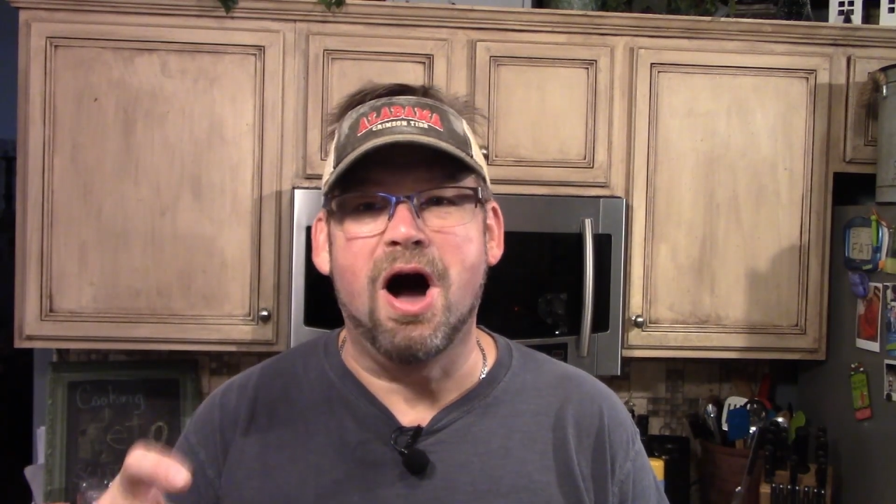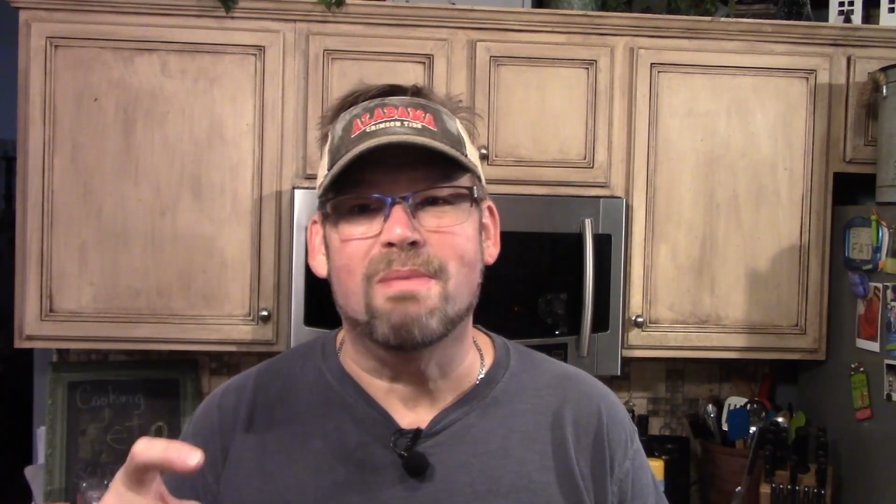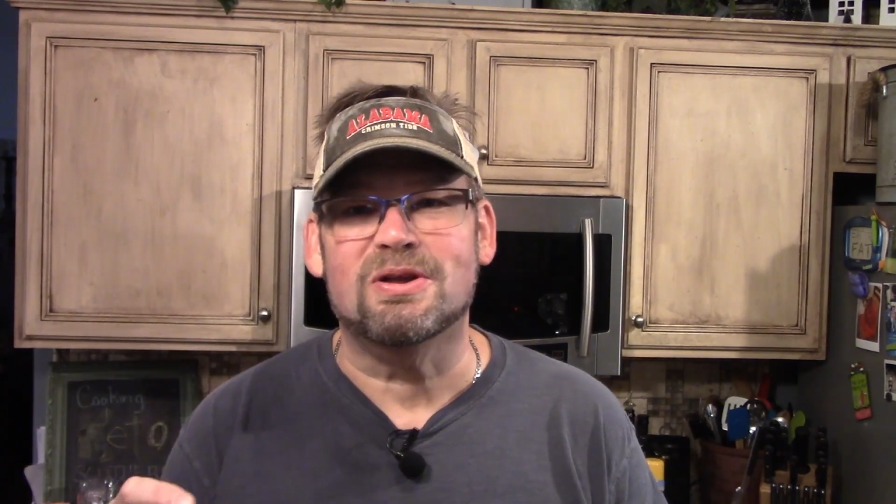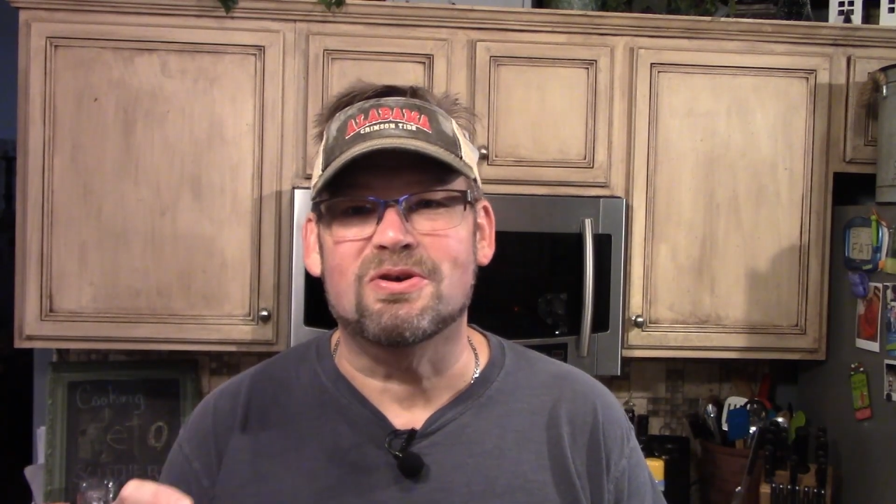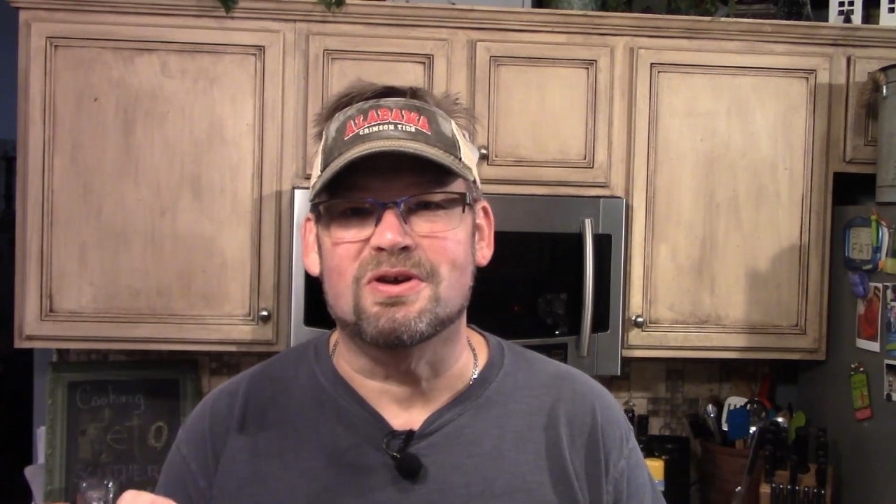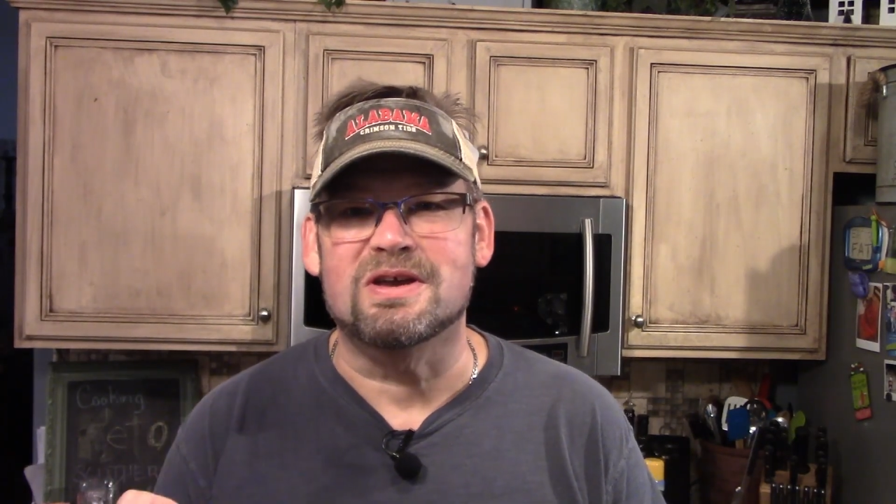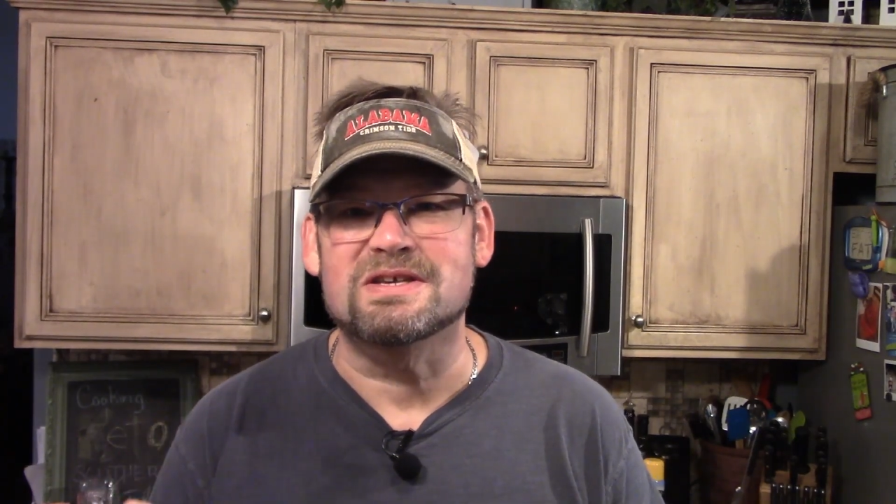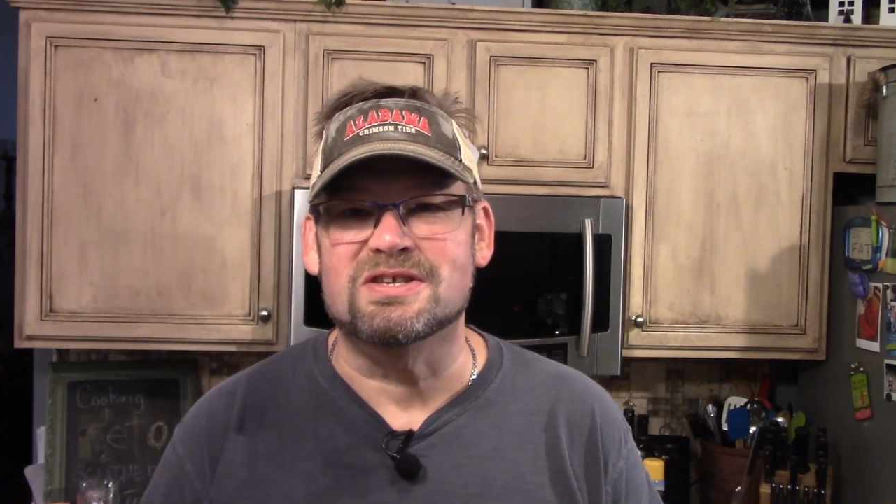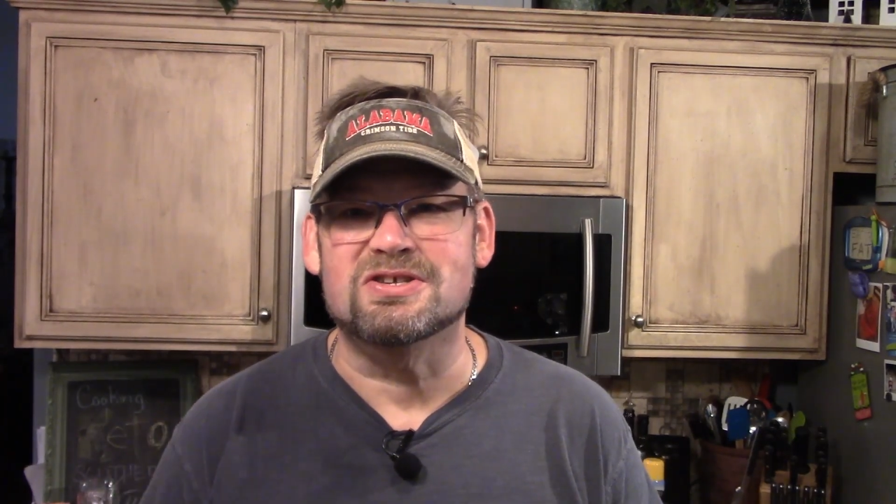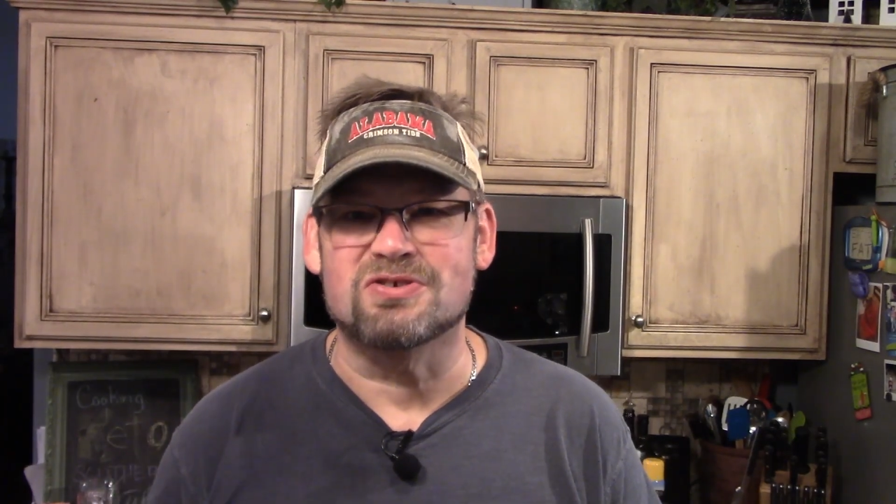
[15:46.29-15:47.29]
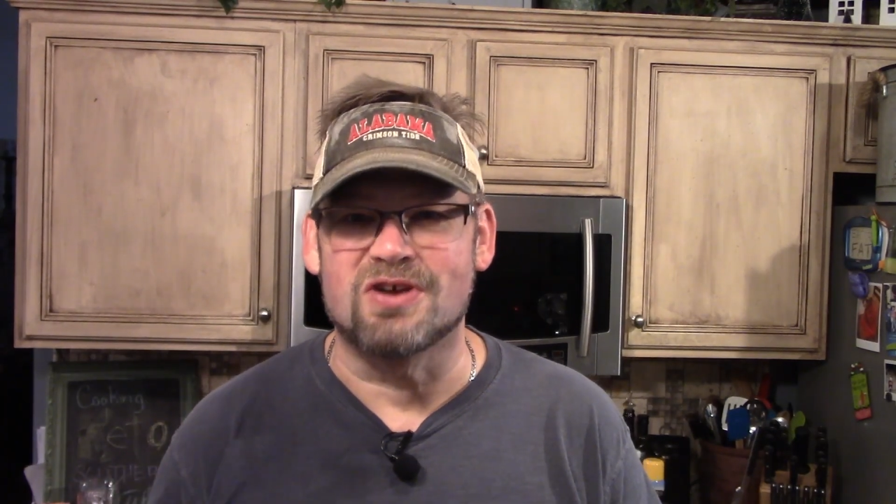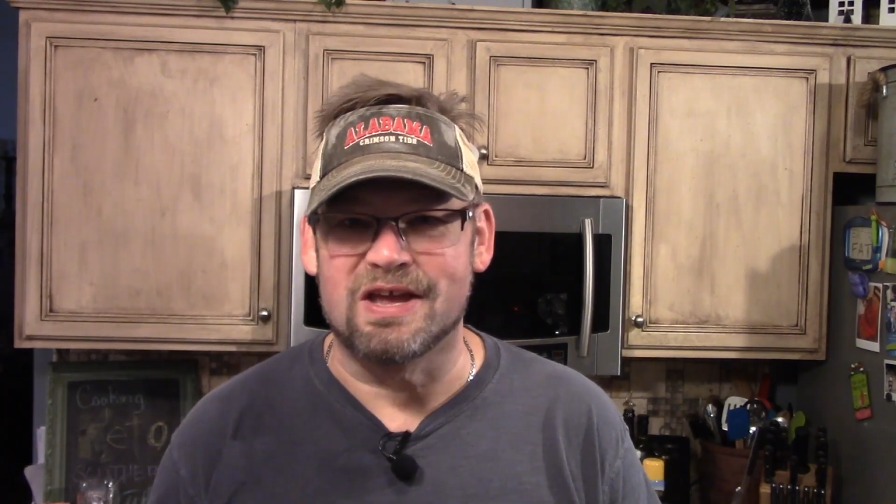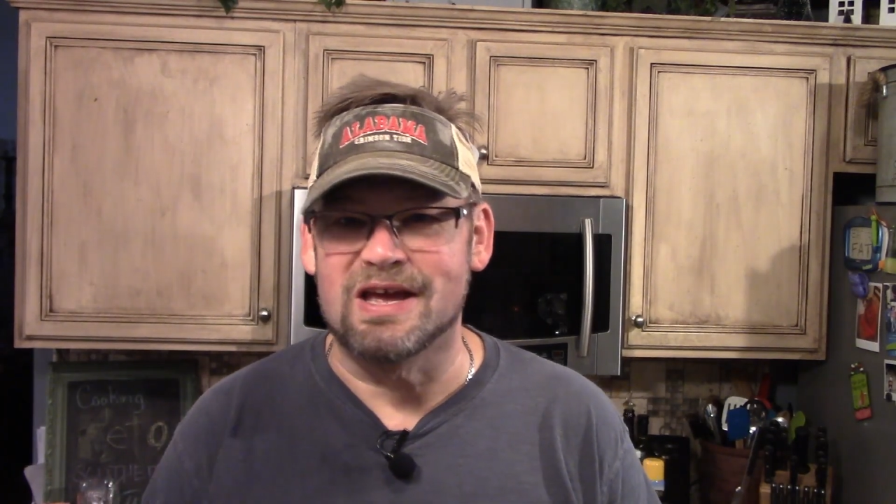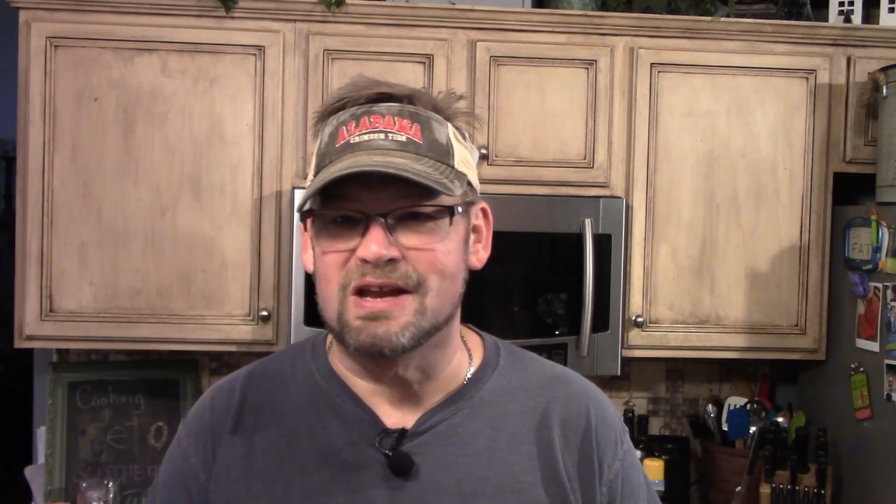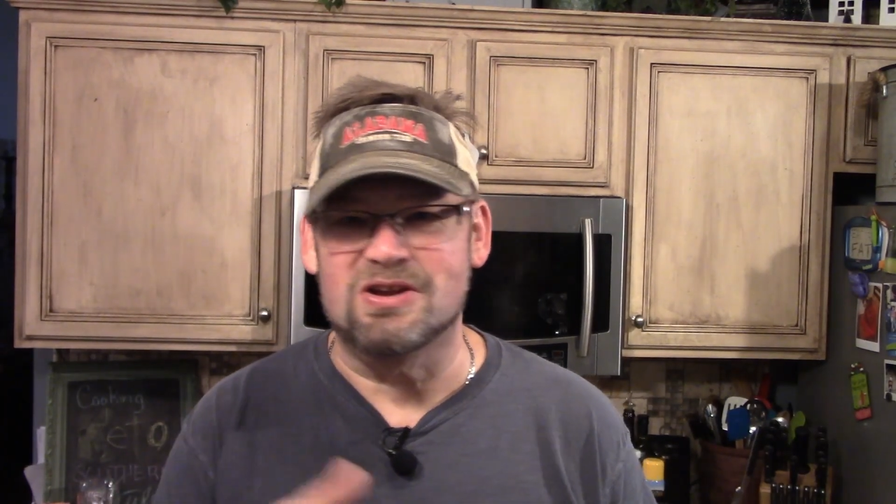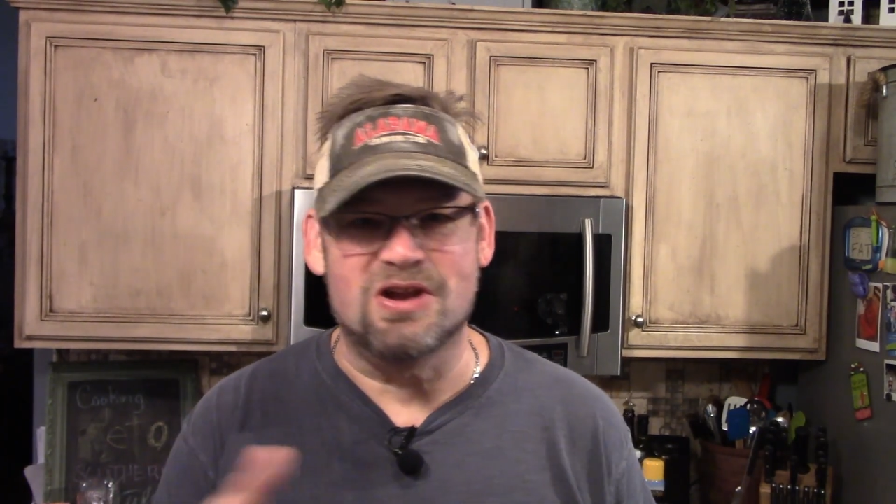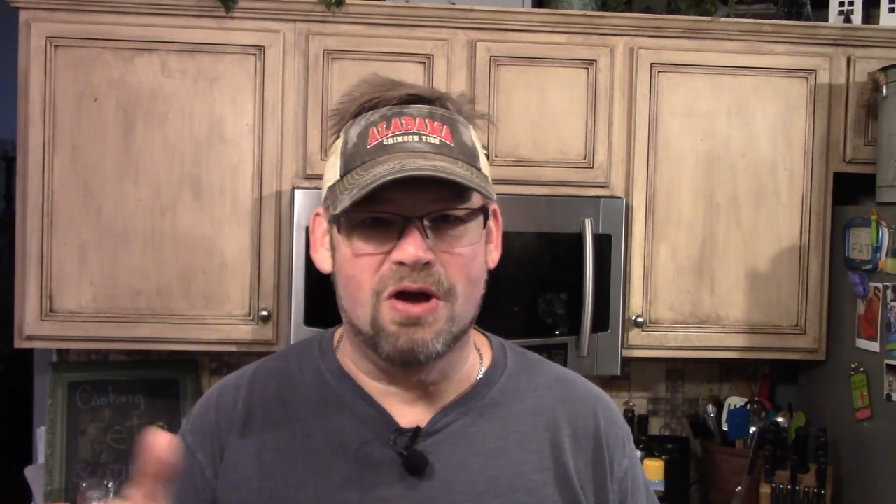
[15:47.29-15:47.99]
almond cookies that you could get, you